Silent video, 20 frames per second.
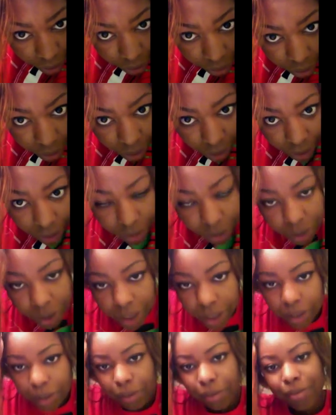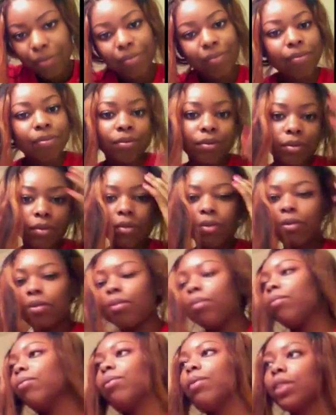So your natural hair
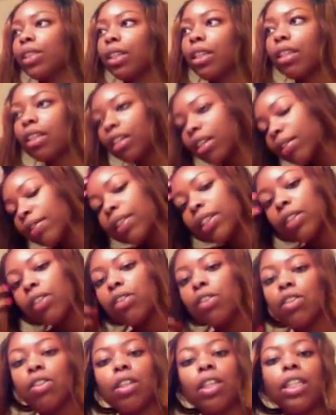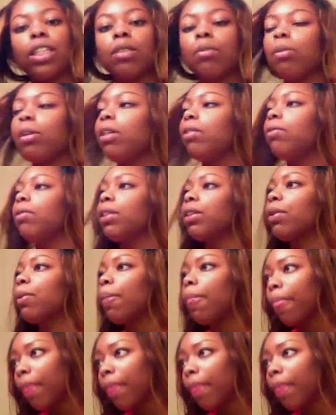is going to cover those tracks perfect.